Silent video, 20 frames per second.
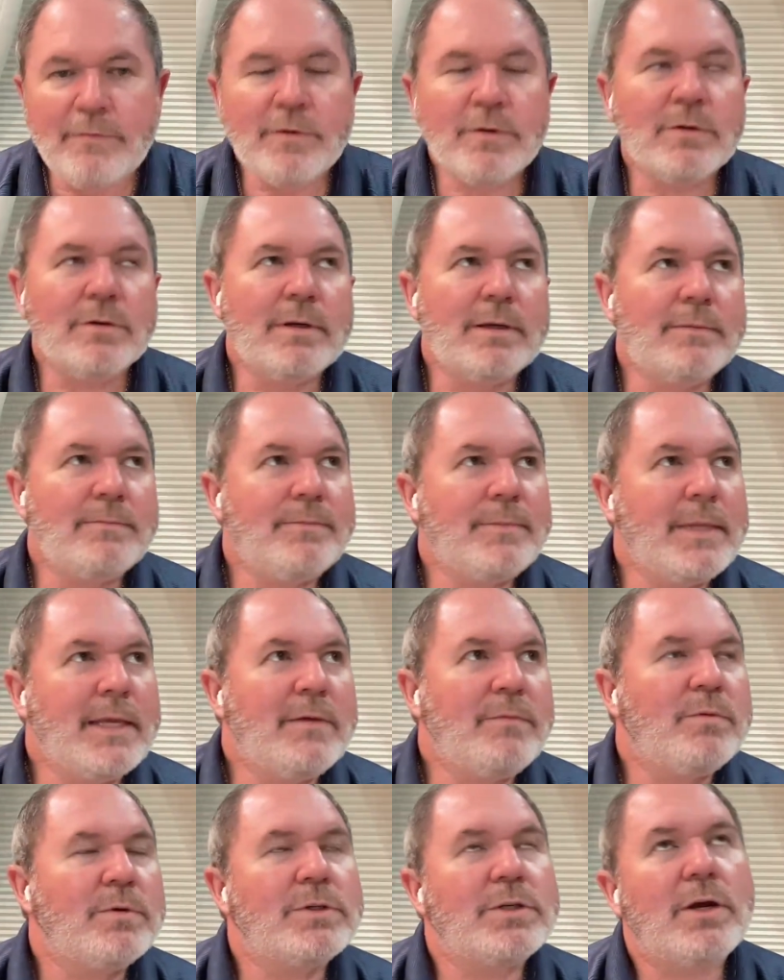if
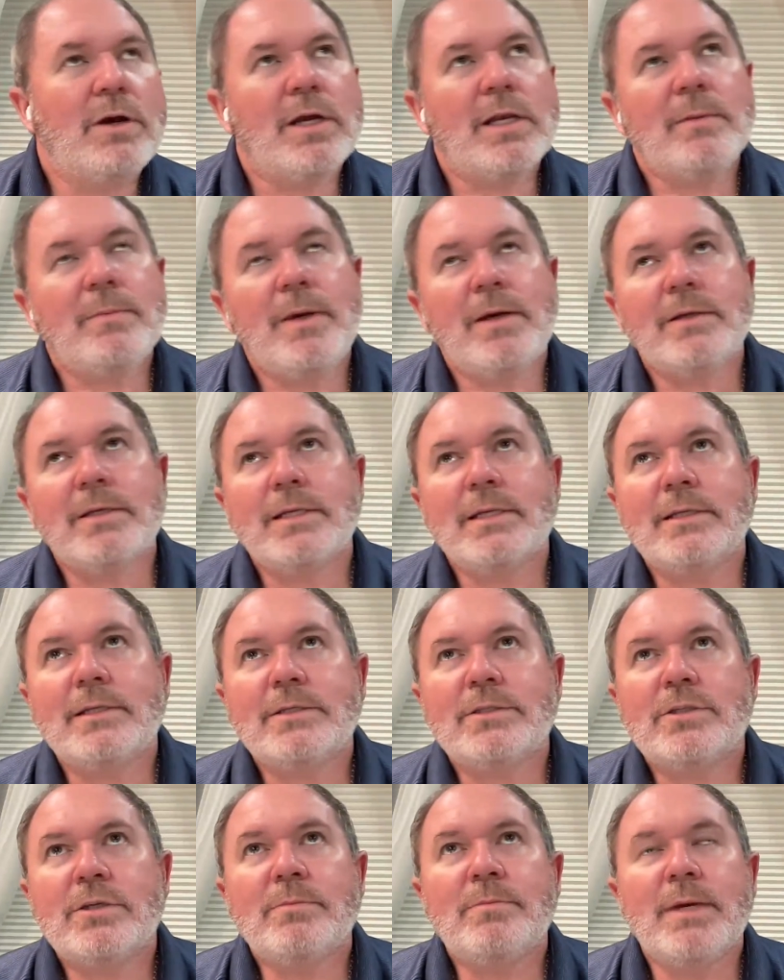we're talking about
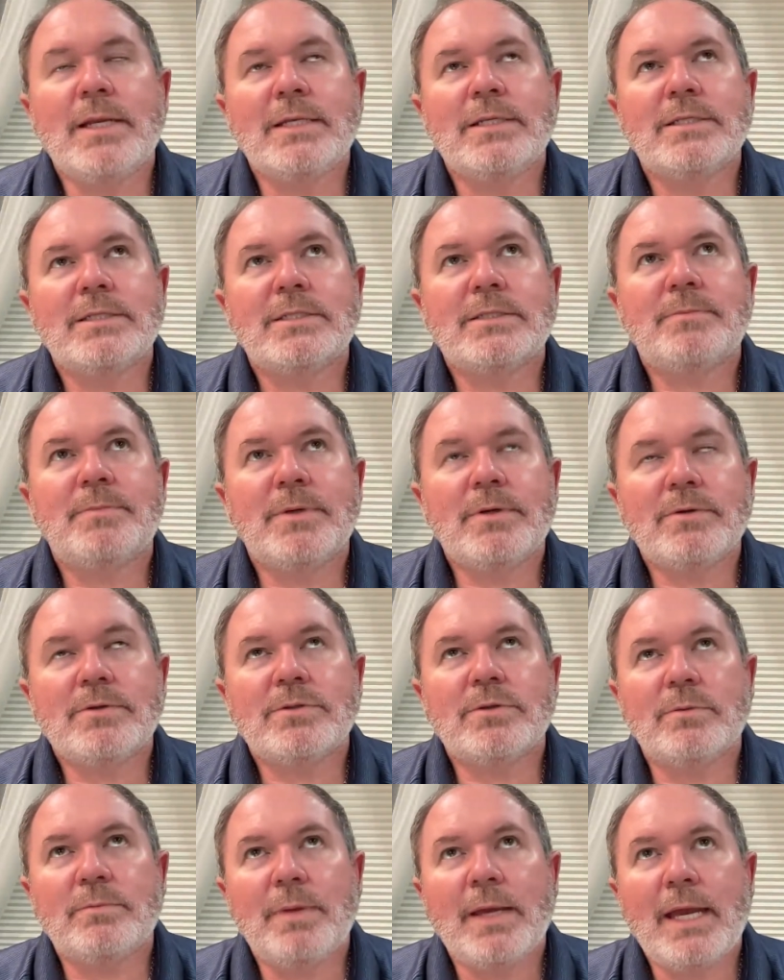tremendous
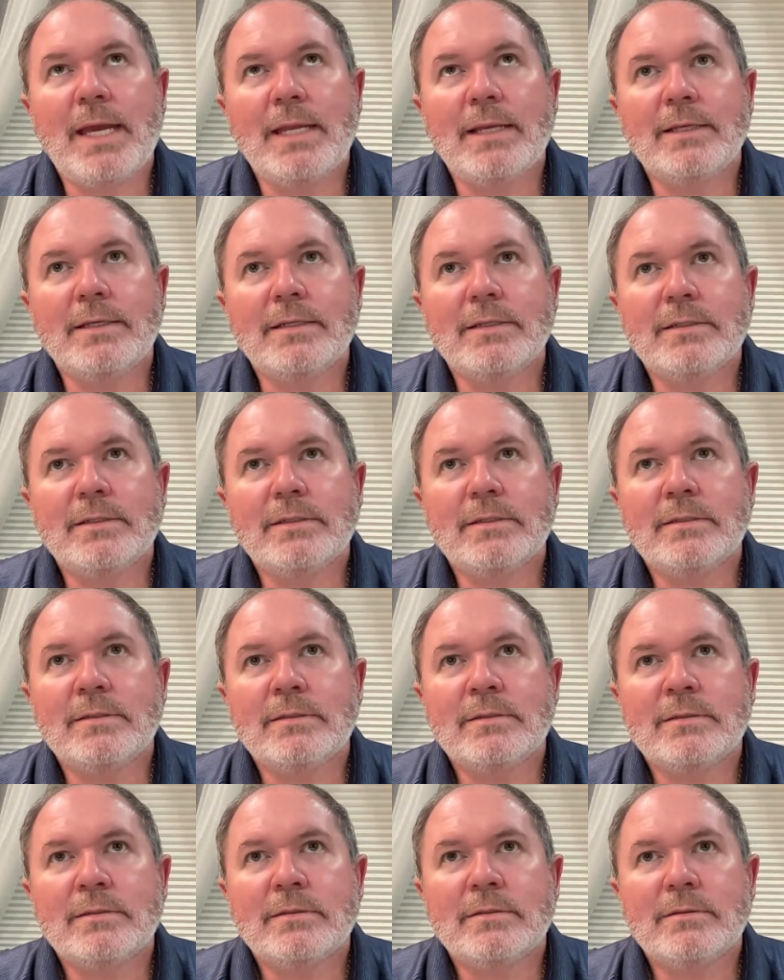spiritual pain,
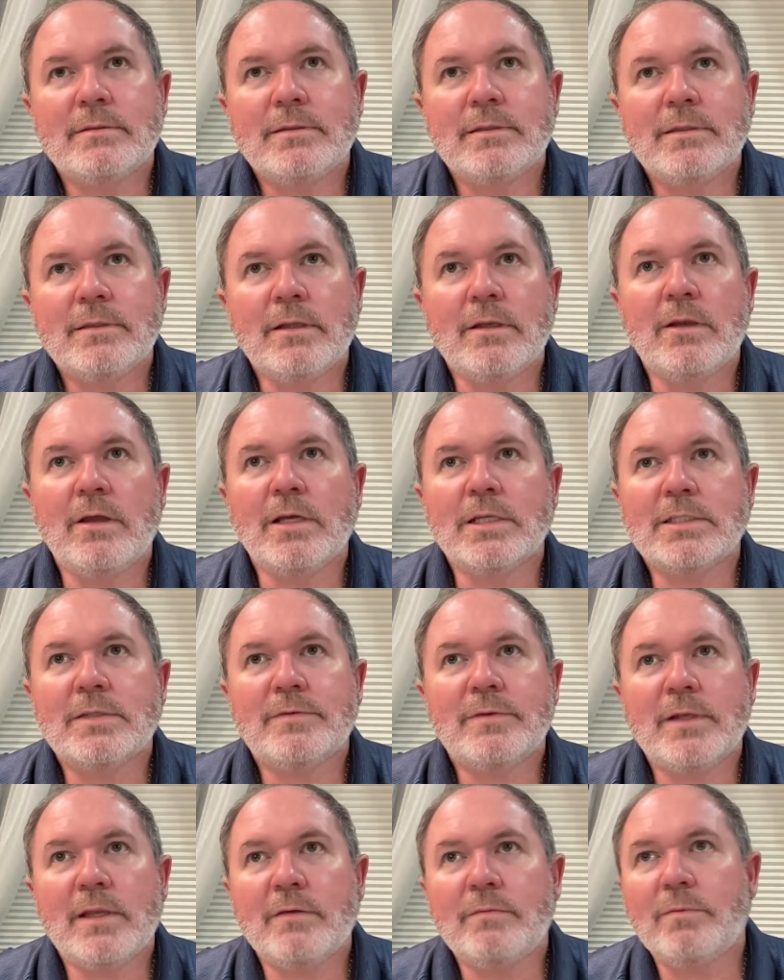the
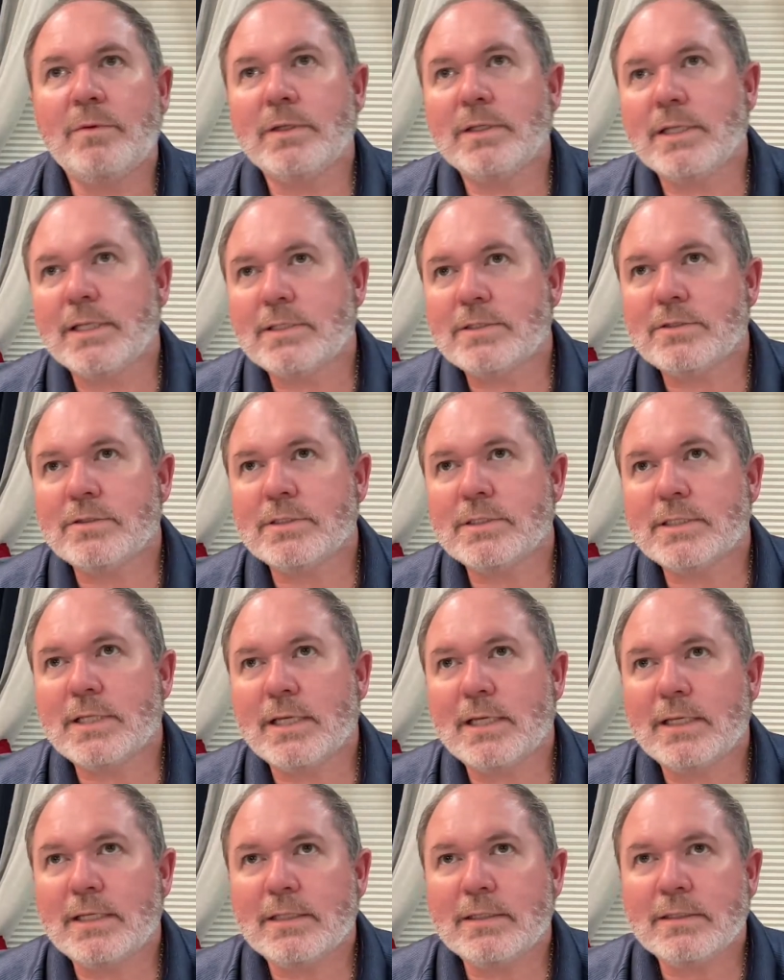loss of a loved one, let's just
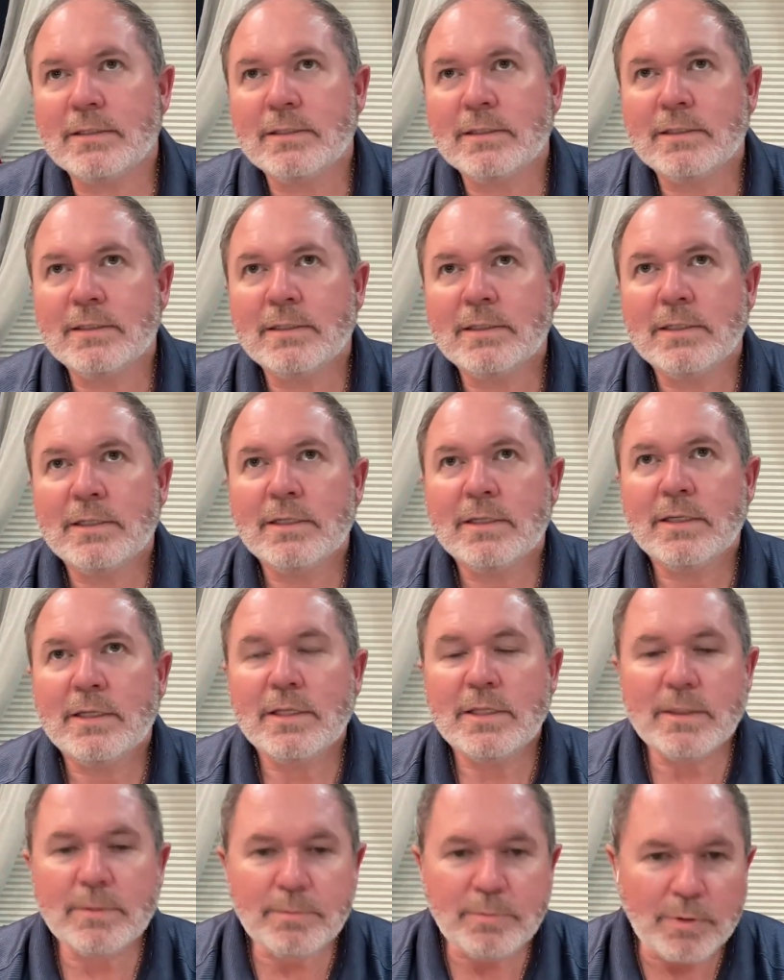say,
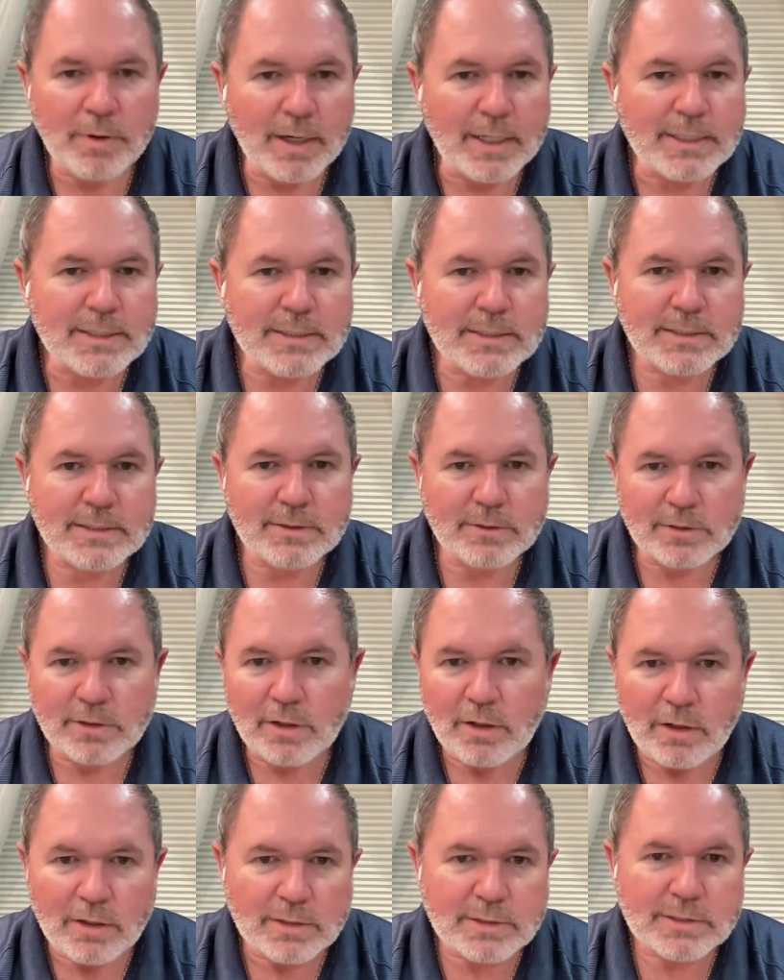the price or
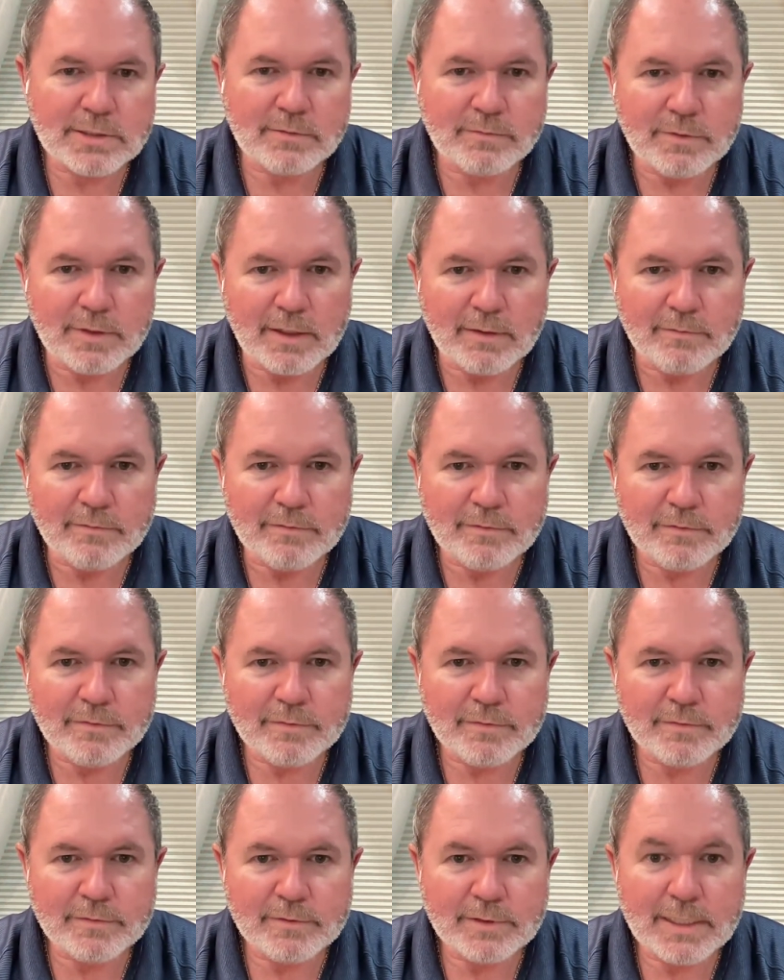cost of love
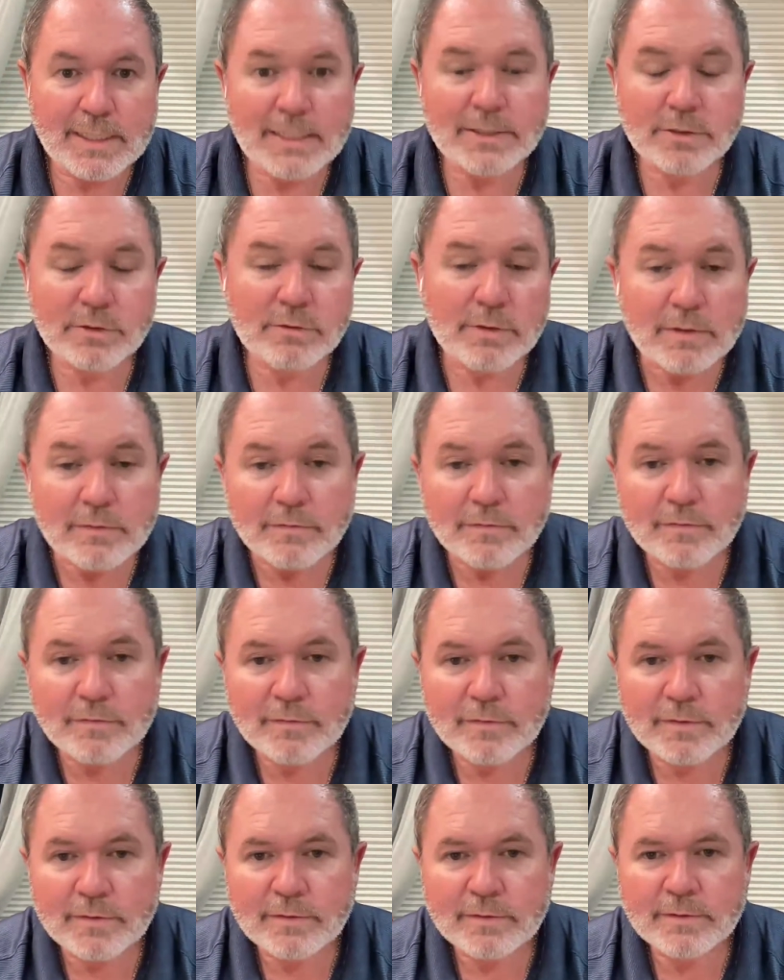is grief.